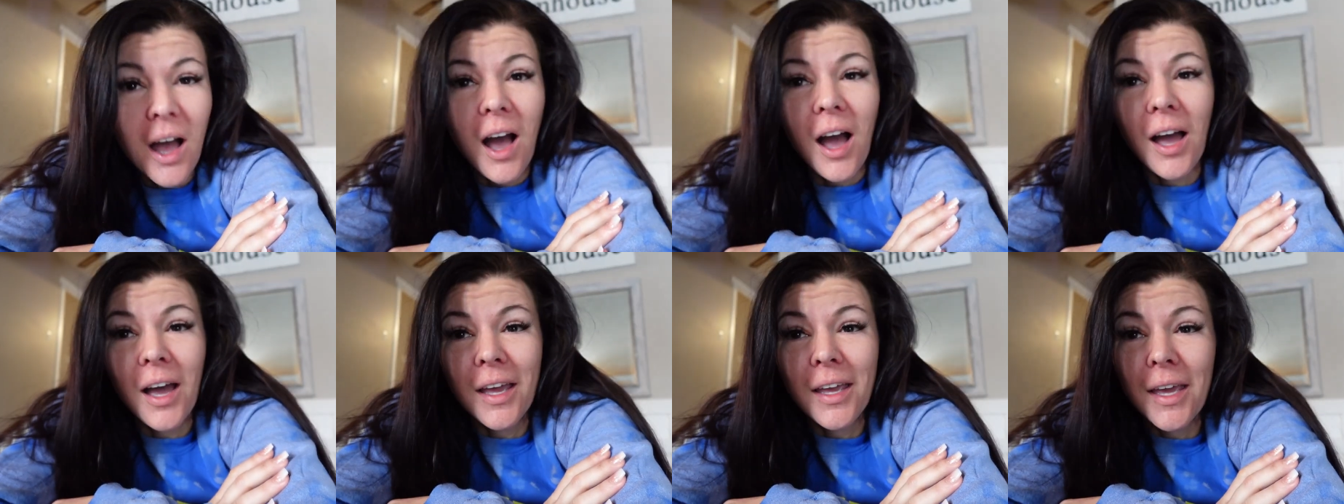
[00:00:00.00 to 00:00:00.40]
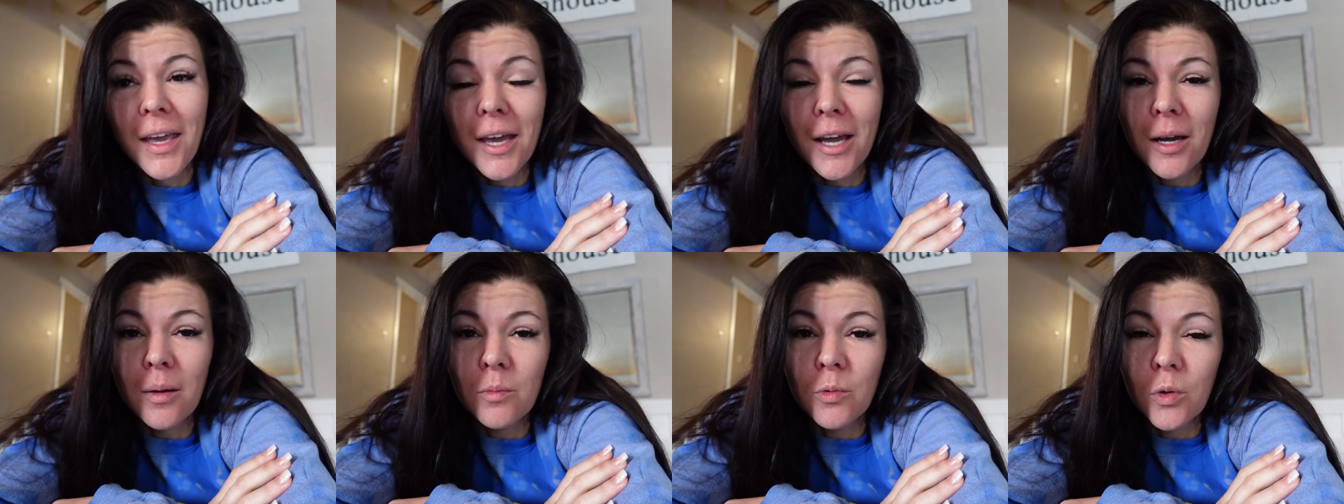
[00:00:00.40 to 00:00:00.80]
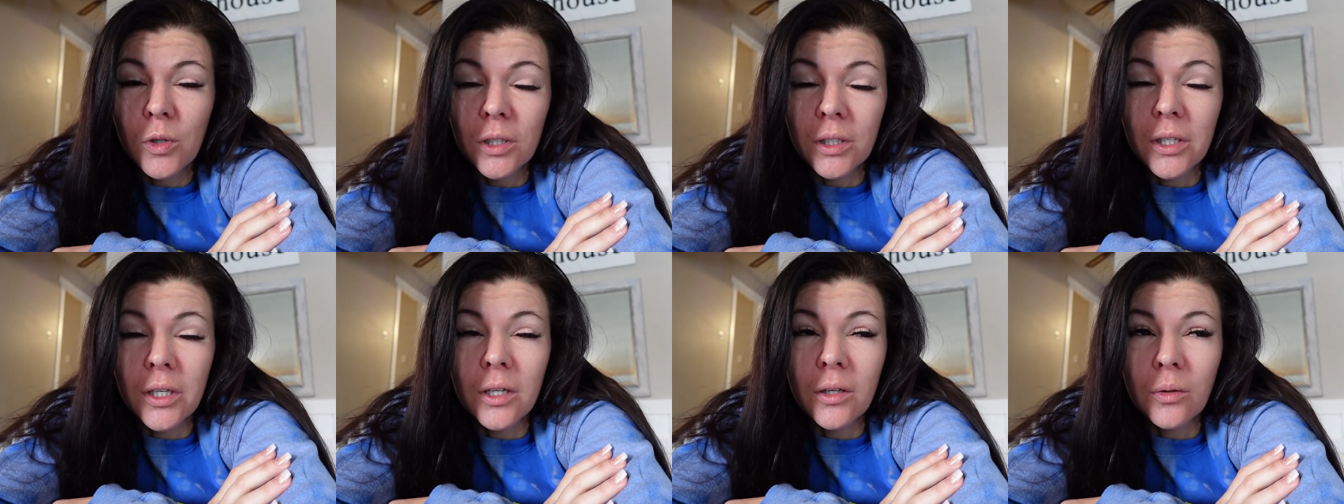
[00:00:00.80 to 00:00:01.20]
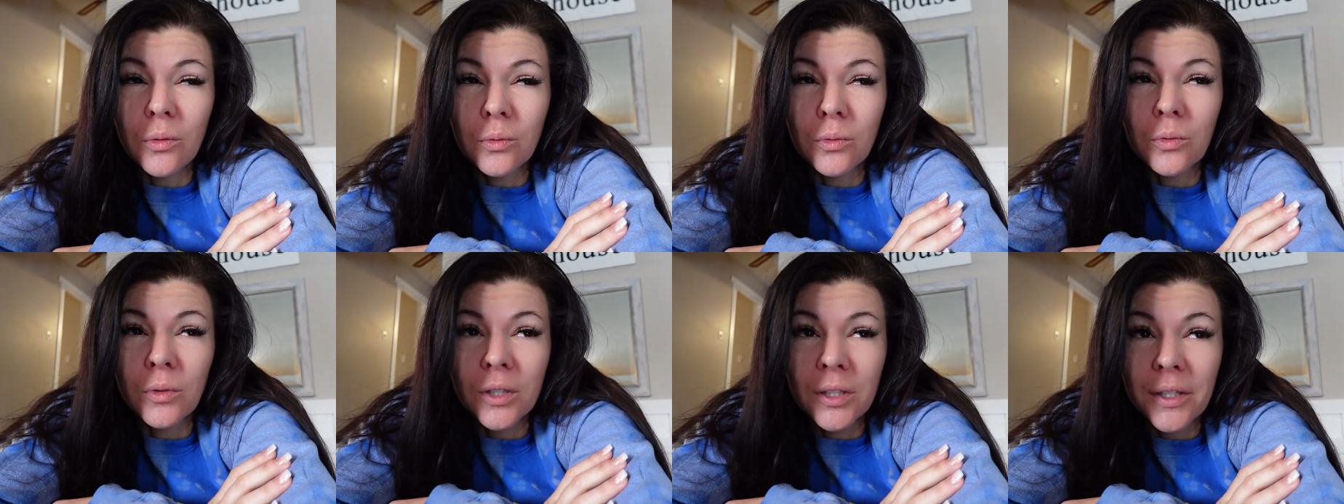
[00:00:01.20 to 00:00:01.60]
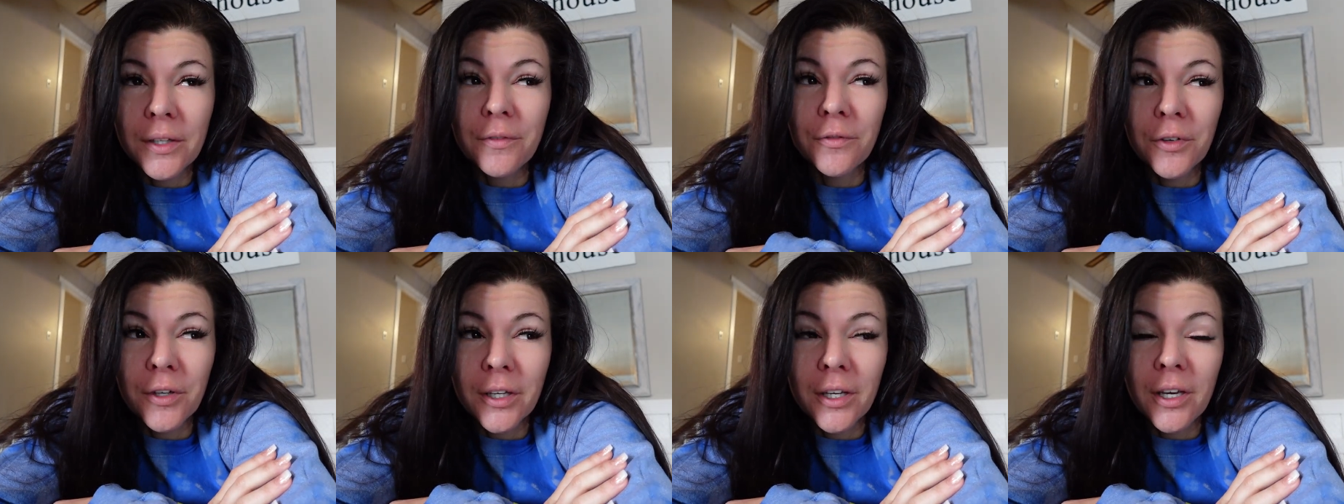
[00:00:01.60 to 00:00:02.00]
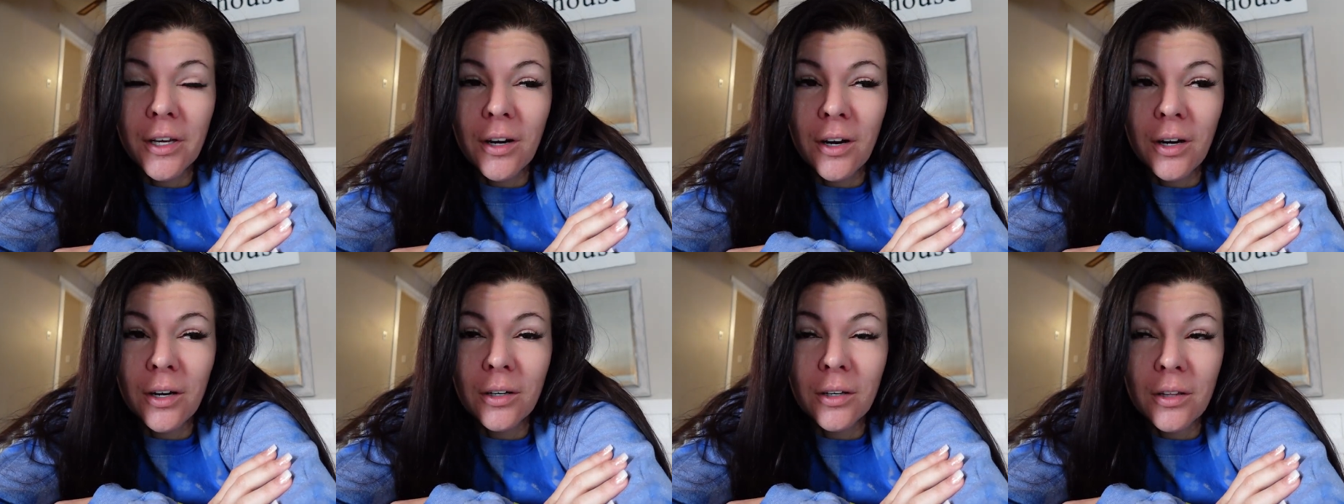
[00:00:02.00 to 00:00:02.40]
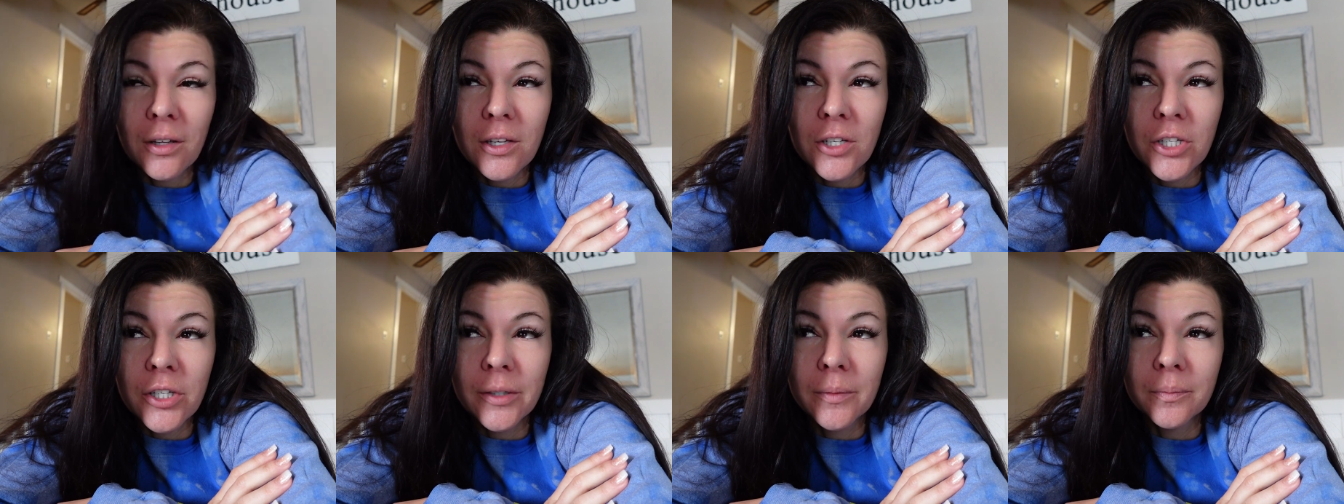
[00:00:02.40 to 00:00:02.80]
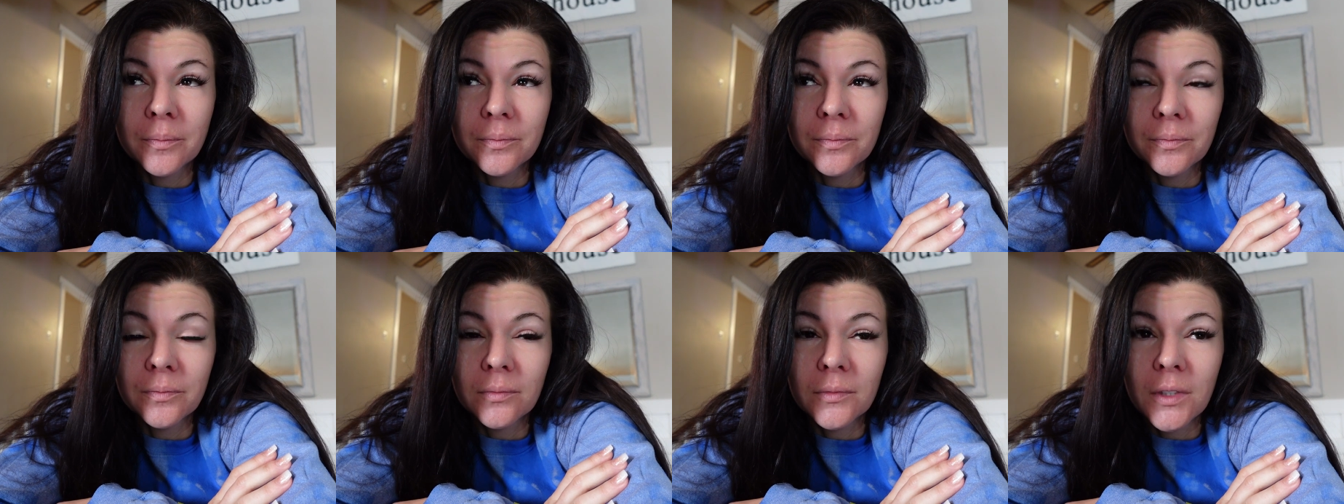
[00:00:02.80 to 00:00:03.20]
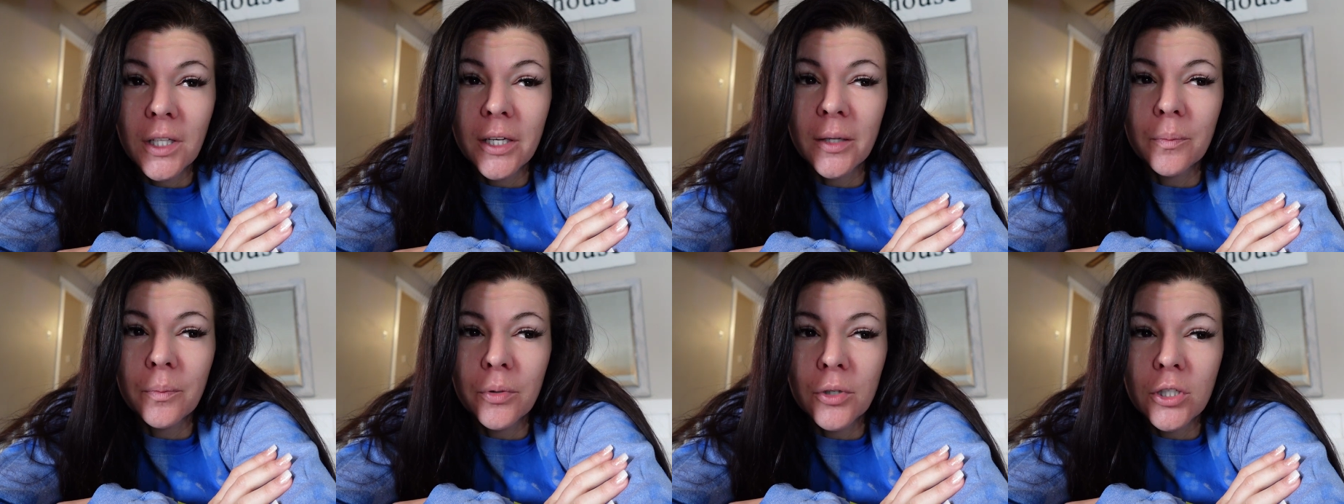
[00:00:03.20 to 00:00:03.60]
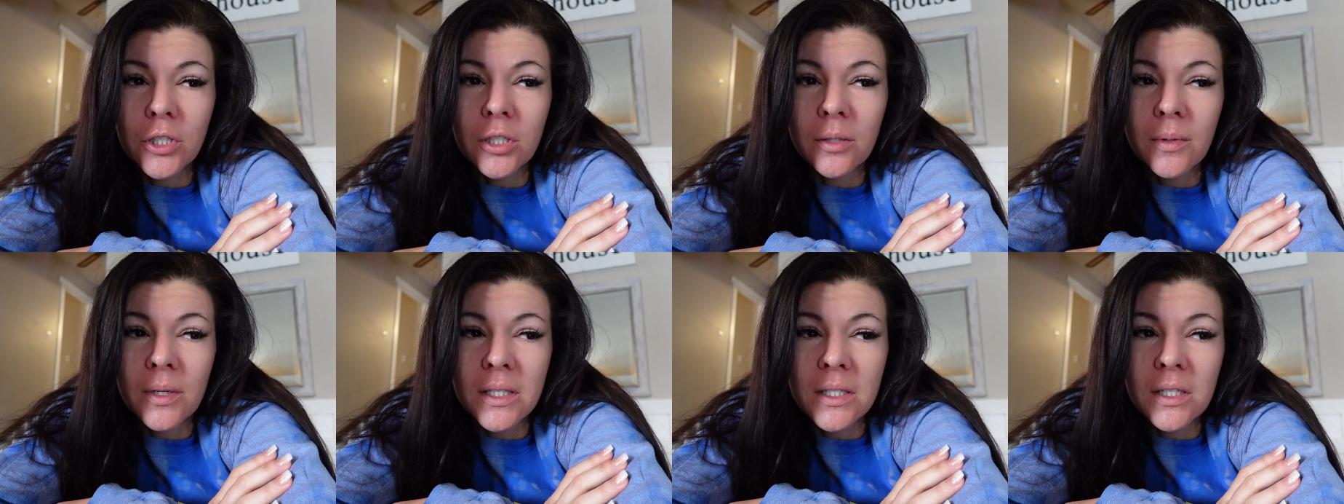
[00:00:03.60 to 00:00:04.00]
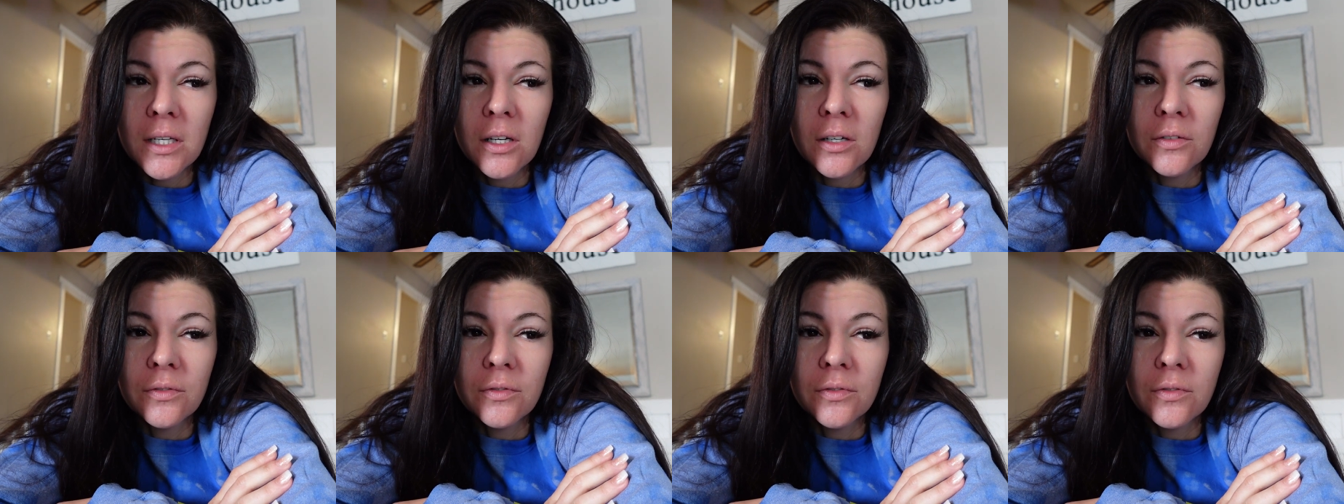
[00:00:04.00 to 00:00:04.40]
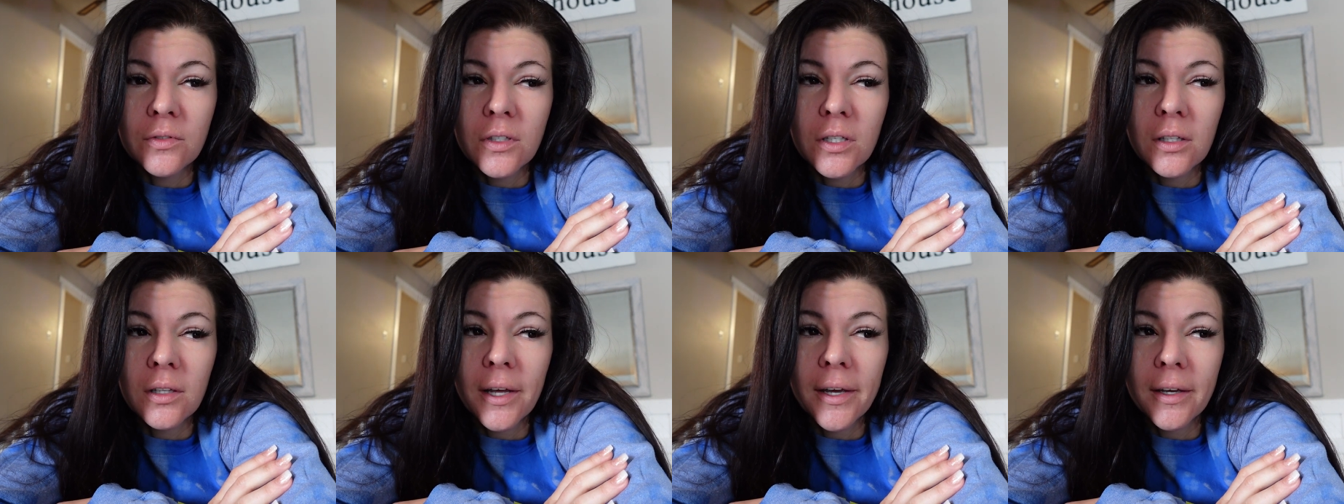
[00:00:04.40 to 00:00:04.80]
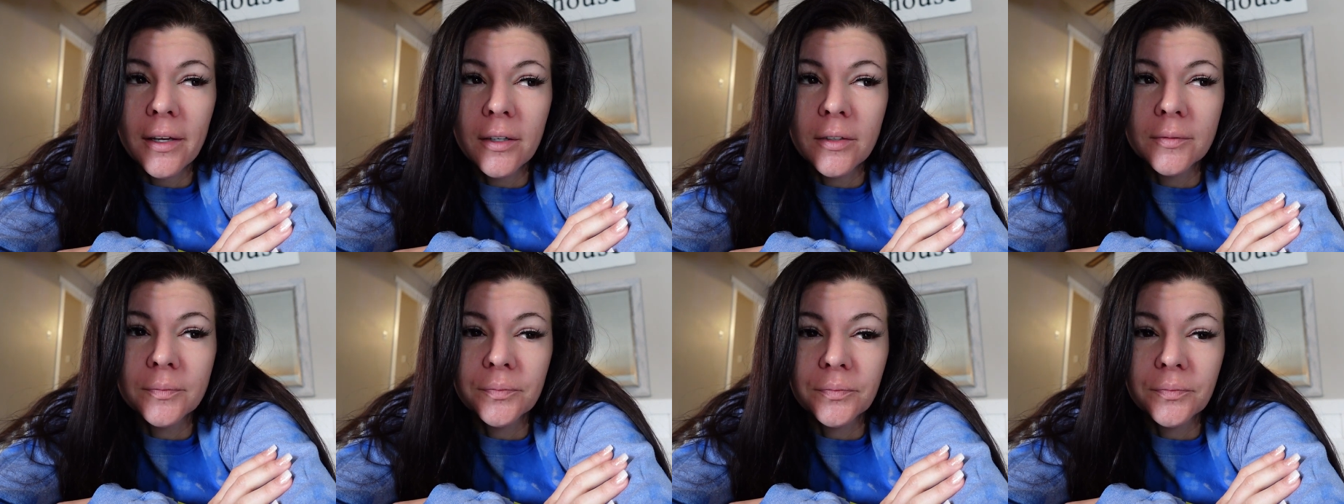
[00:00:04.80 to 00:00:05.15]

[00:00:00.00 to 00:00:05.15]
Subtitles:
I am working really freaking hard on the gym, like pushing myself to like